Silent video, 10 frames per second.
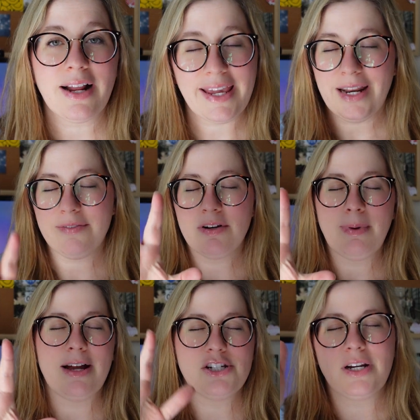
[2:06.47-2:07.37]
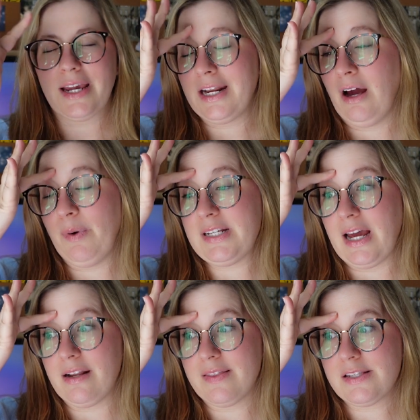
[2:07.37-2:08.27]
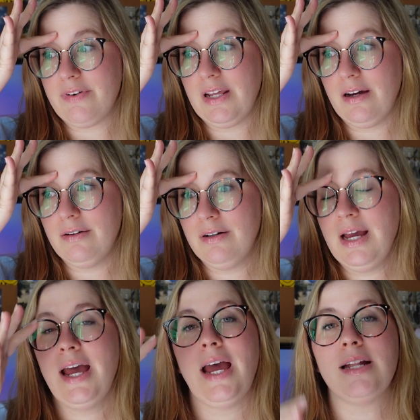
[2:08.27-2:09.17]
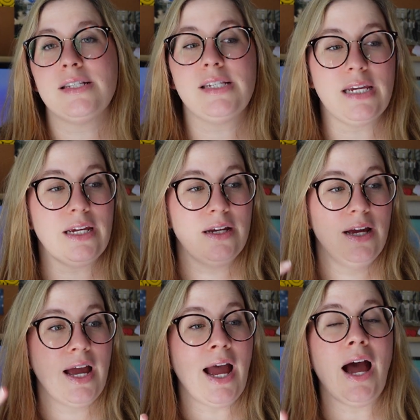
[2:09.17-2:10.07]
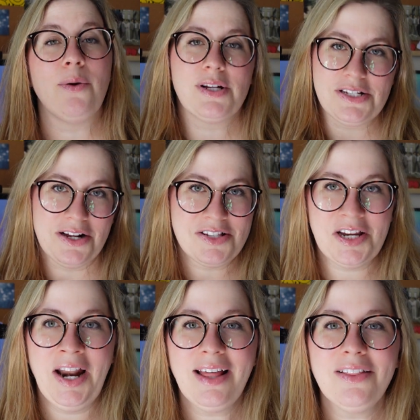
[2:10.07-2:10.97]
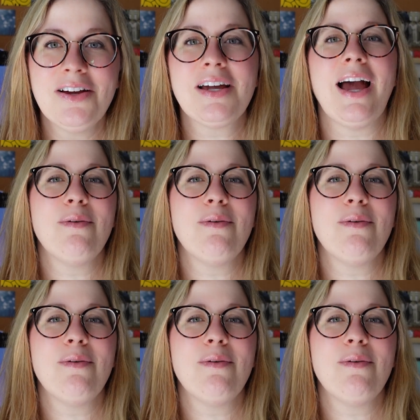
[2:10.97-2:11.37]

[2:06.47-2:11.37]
I can't even imagine. I cannot wait to edit this video and see how exhausted I look.